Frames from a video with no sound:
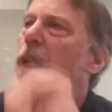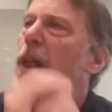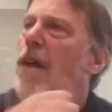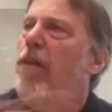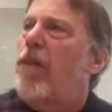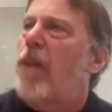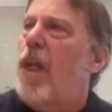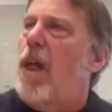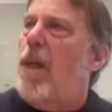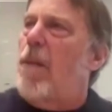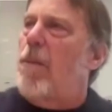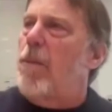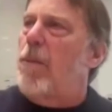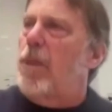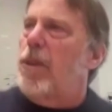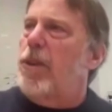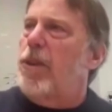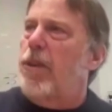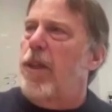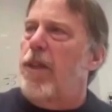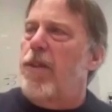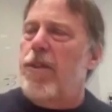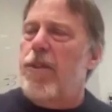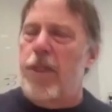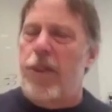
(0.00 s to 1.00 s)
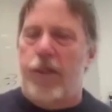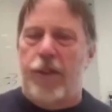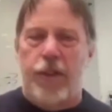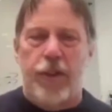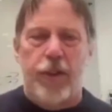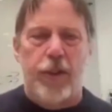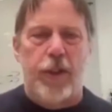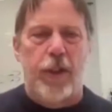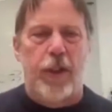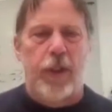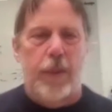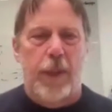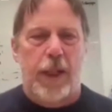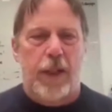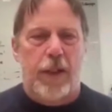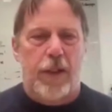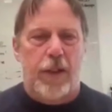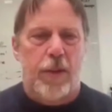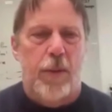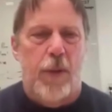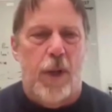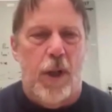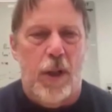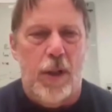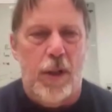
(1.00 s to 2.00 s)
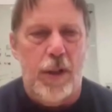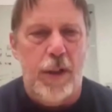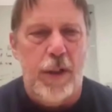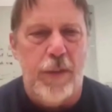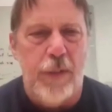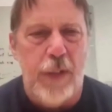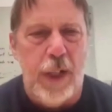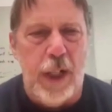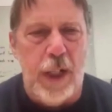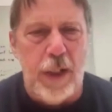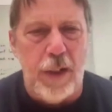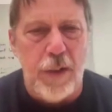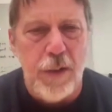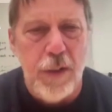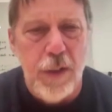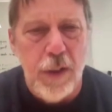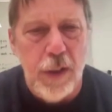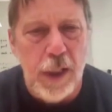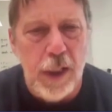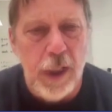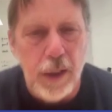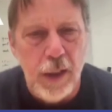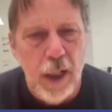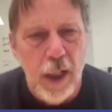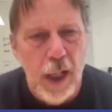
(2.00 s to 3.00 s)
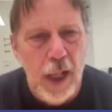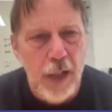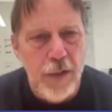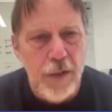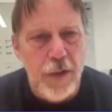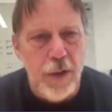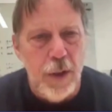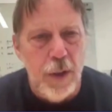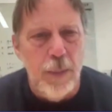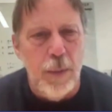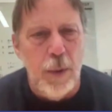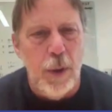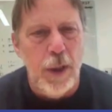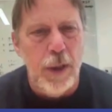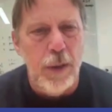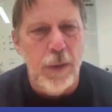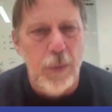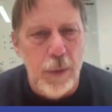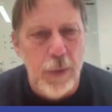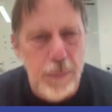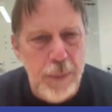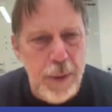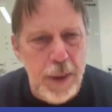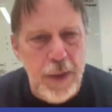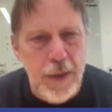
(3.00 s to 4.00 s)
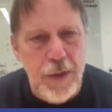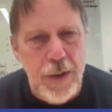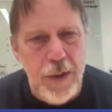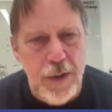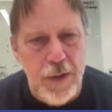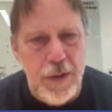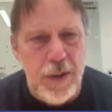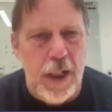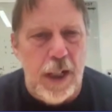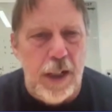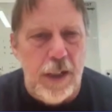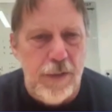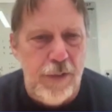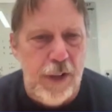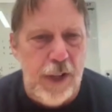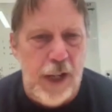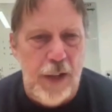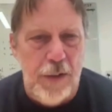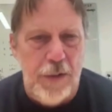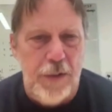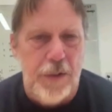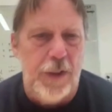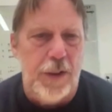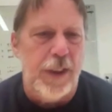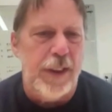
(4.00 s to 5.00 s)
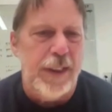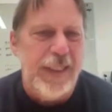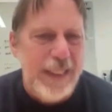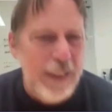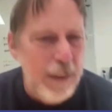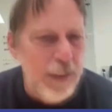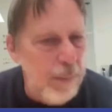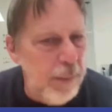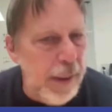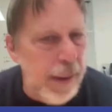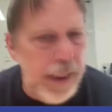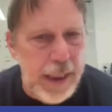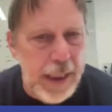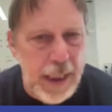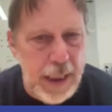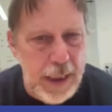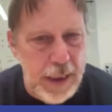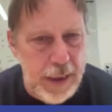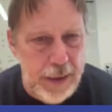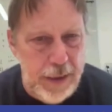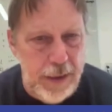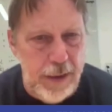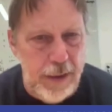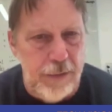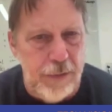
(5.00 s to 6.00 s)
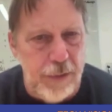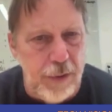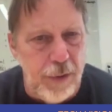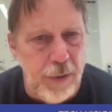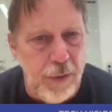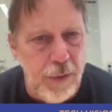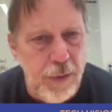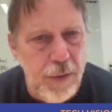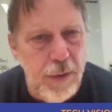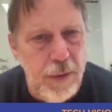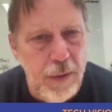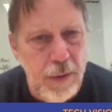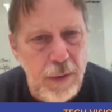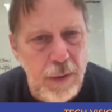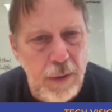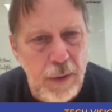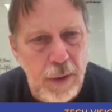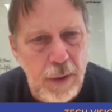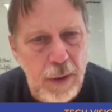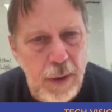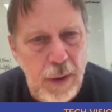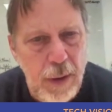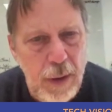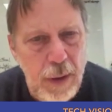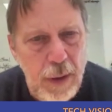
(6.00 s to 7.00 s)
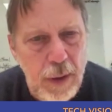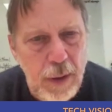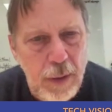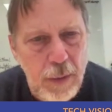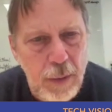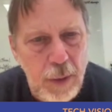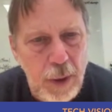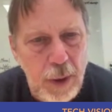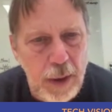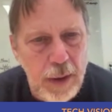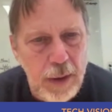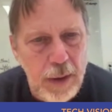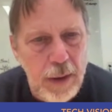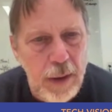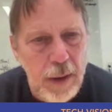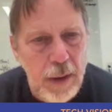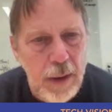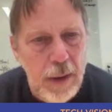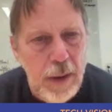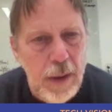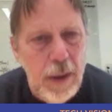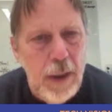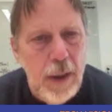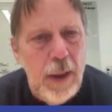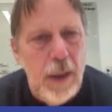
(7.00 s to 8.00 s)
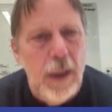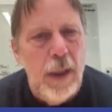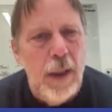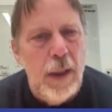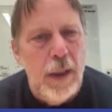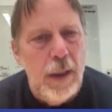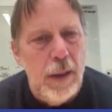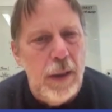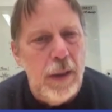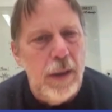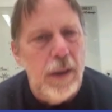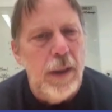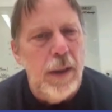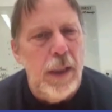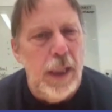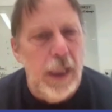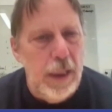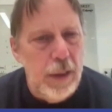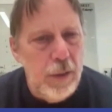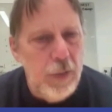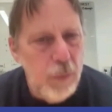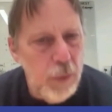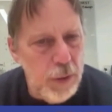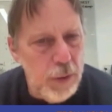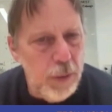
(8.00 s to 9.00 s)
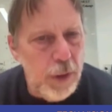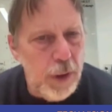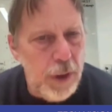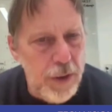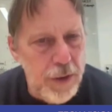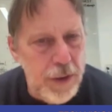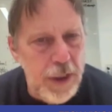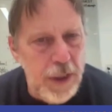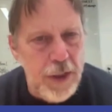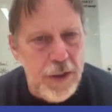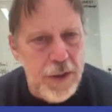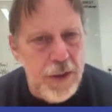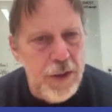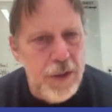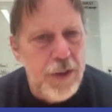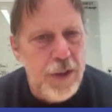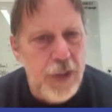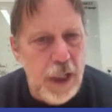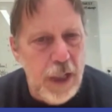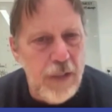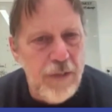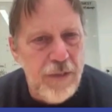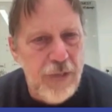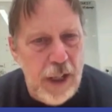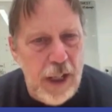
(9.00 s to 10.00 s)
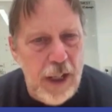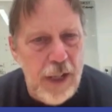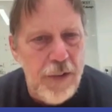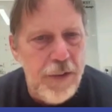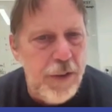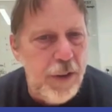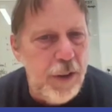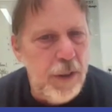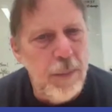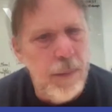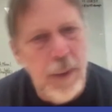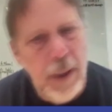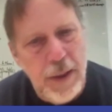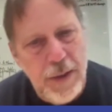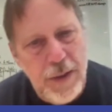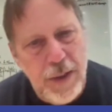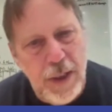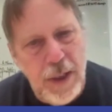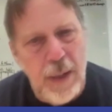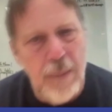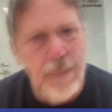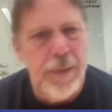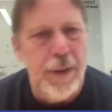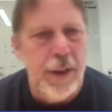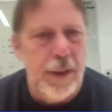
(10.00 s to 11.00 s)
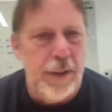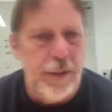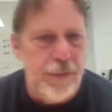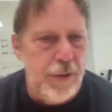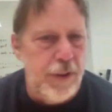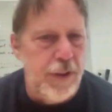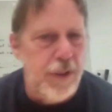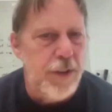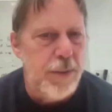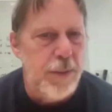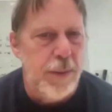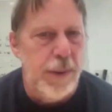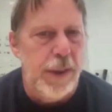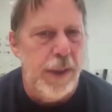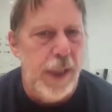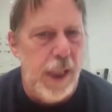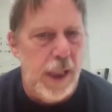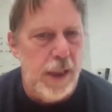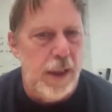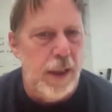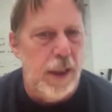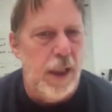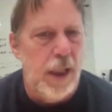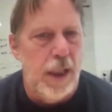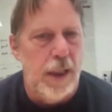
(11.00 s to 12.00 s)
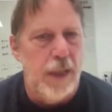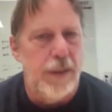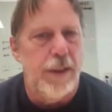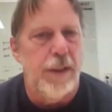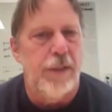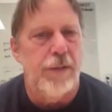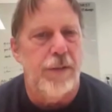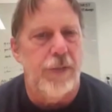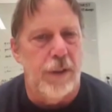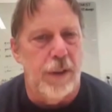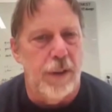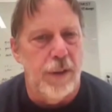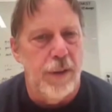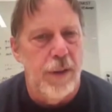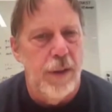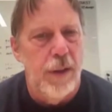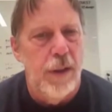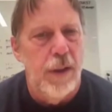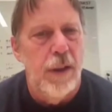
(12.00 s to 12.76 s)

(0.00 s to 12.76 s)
have a lot more transistors, you can make a smaller device. Like at some point when PCs got faster, it didn't make any difference, right? And when workstations got faster, it made some difference, but not a lot different.